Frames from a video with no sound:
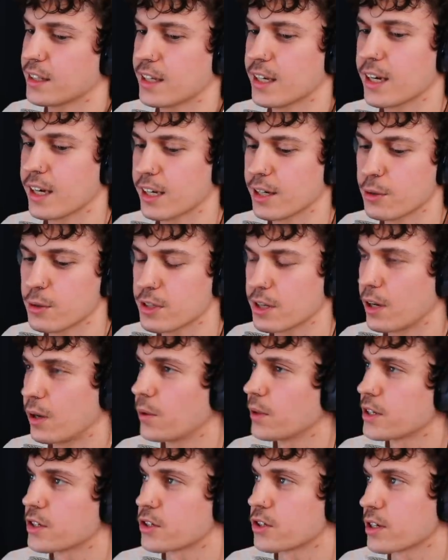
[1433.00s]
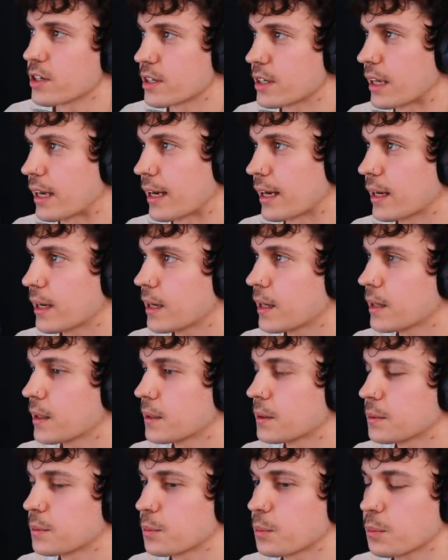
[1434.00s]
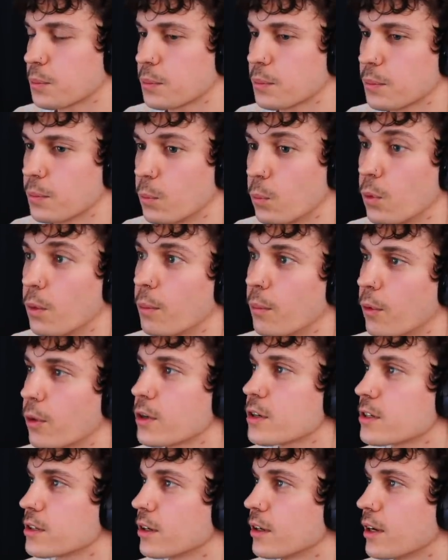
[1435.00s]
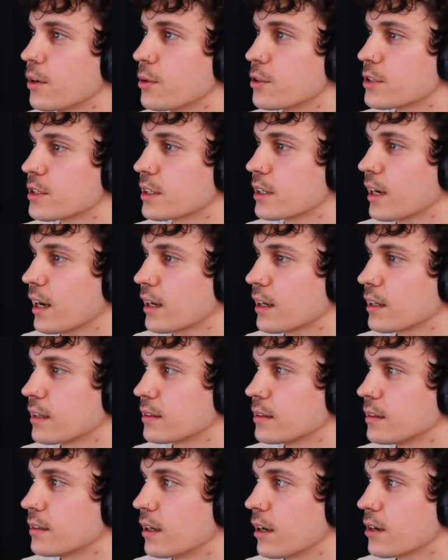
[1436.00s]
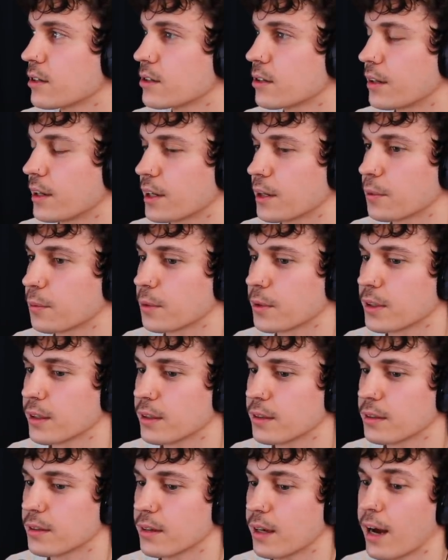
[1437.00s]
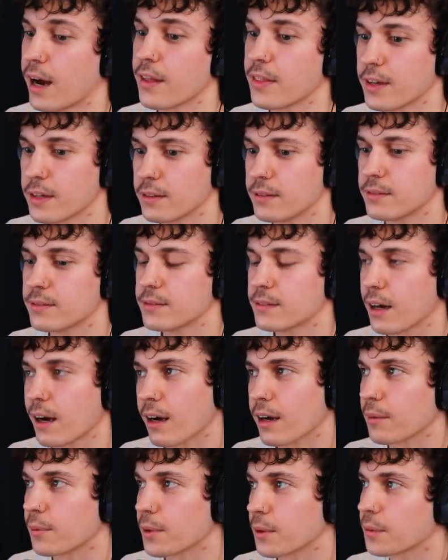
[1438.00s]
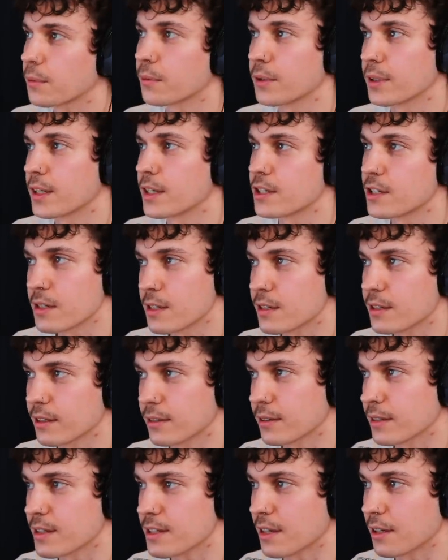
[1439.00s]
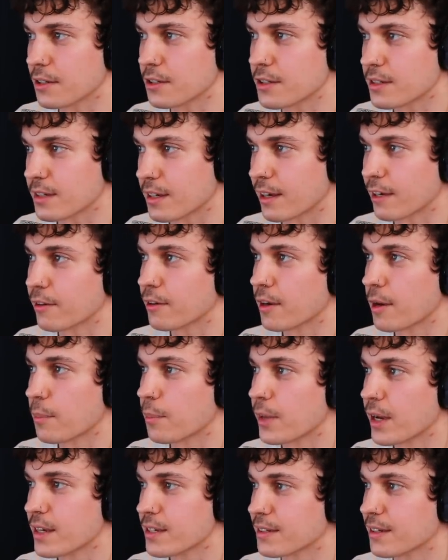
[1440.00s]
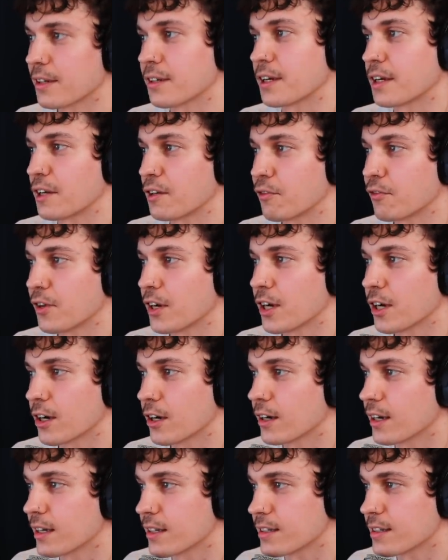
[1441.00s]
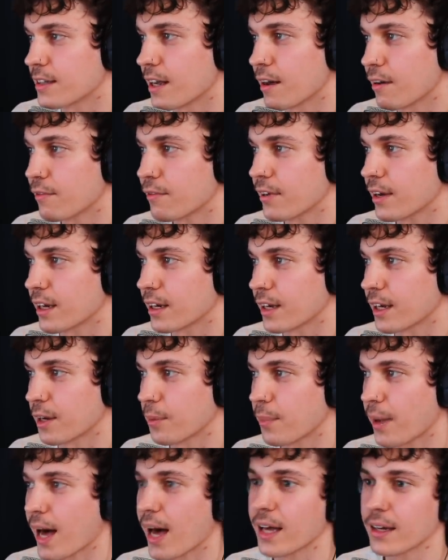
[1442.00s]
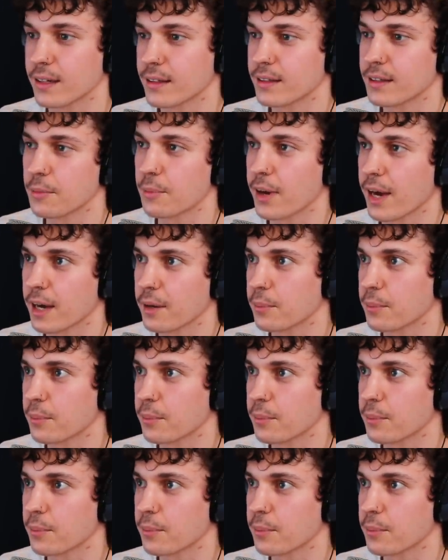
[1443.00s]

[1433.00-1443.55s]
Yeah, it was always just like, well, more so, it was kind of also like how they talk about religion too. It's all just like based on like fear and stuff, and like the bad